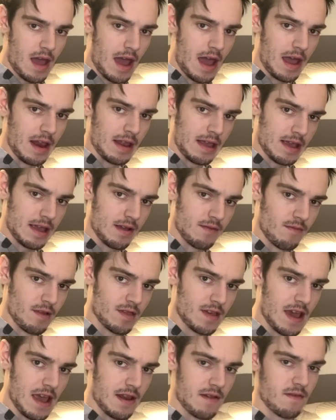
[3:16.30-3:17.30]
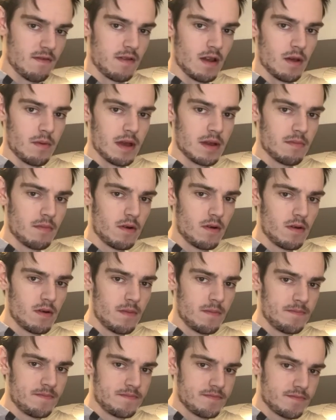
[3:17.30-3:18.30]
and it can retain fluid more.
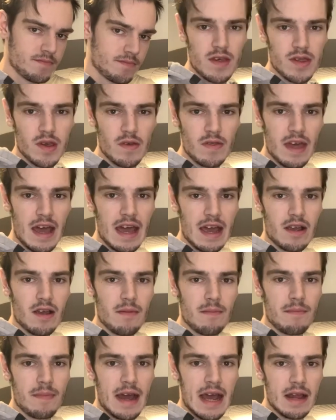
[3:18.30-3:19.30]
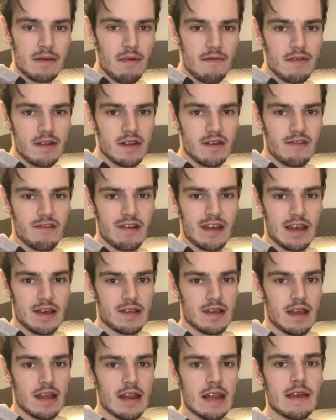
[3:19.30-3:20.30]
So that combined with a
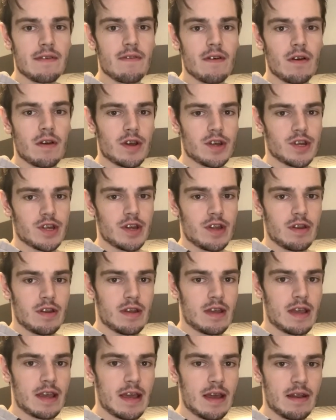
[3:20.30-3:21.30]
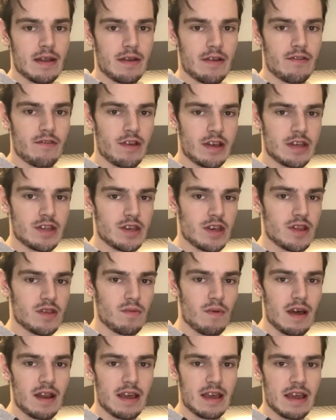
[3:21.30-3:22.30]
decreased kidney function can increase your
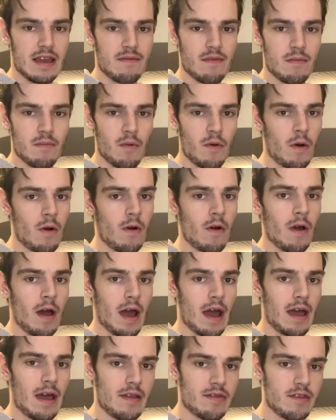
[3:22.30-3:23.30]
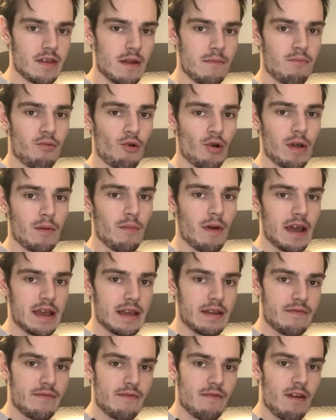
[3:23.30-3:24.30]
swelling even more, to the point where
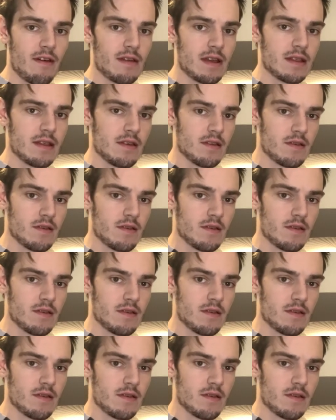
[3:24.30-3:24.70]
you're very